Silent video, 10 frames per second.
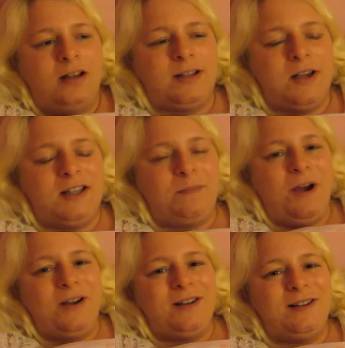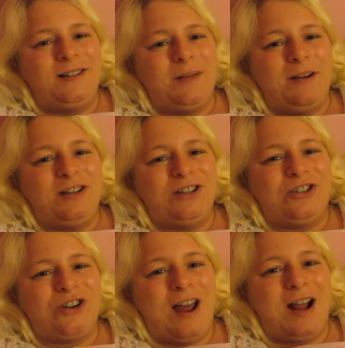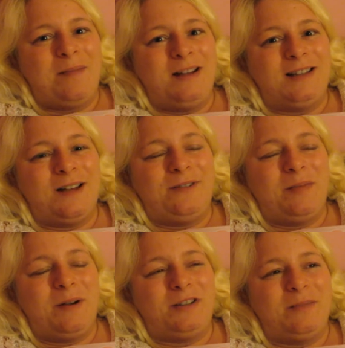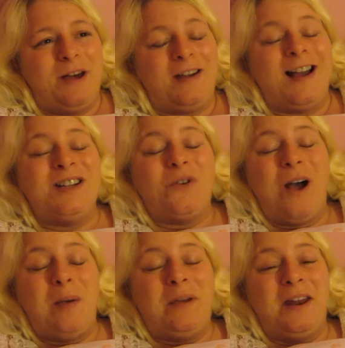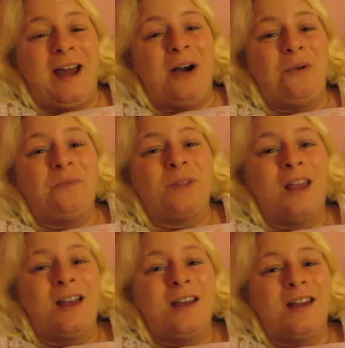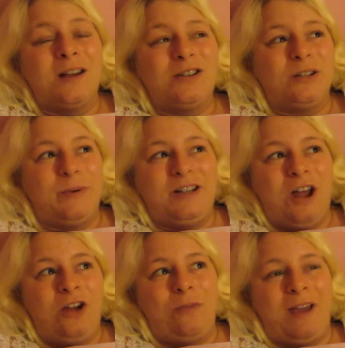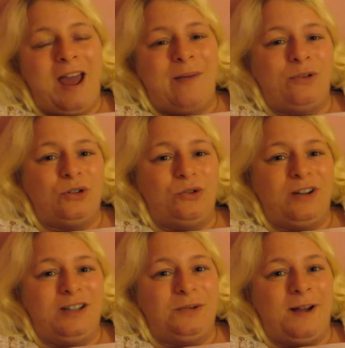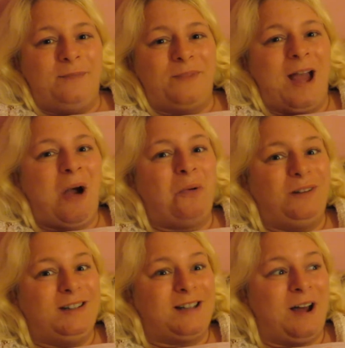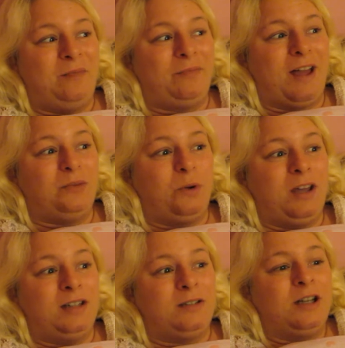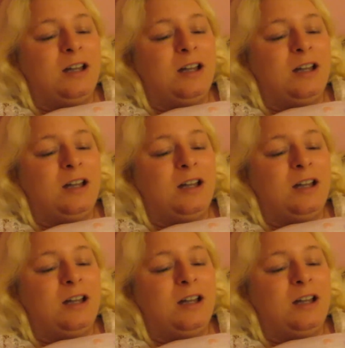So I suppose I better just drag myself up out of bed. I actually feel happier now, just by turning on my camera and talking to it. How weird is that? That is weird.